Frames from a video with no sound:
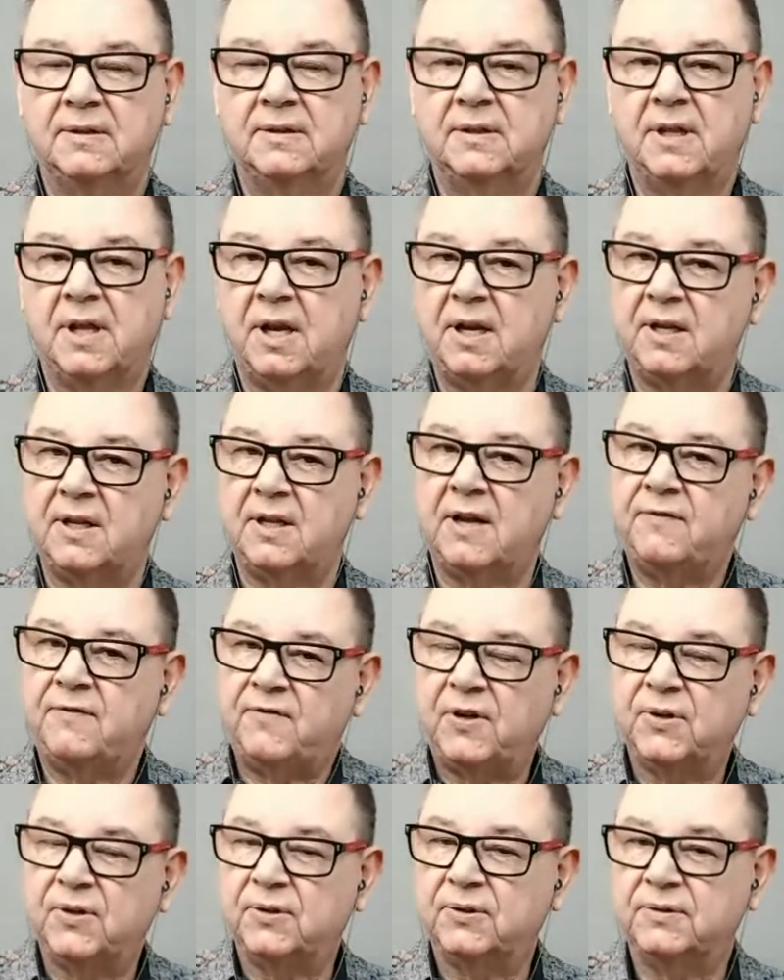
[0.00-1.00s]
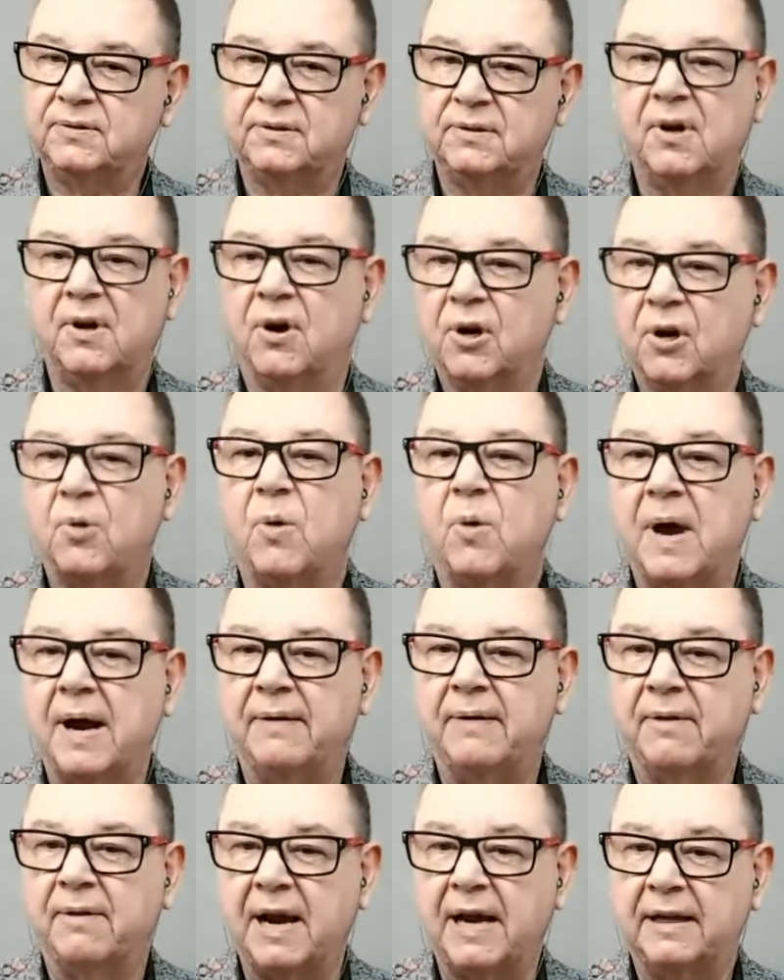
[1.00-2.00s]
that they feel not quite
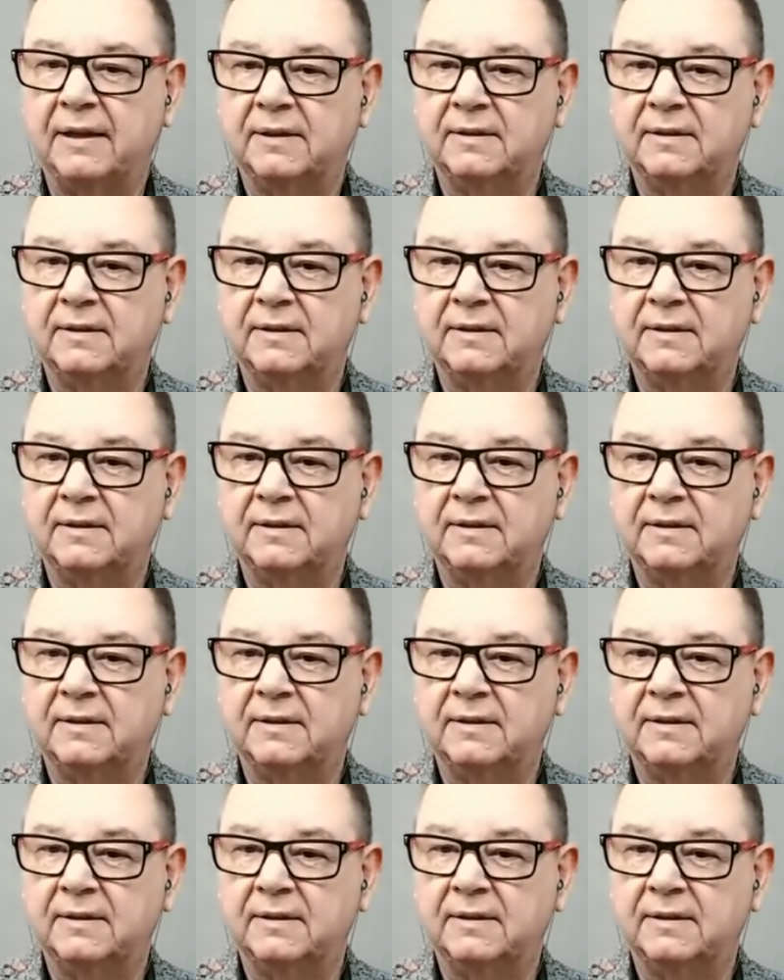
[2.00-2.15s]
right.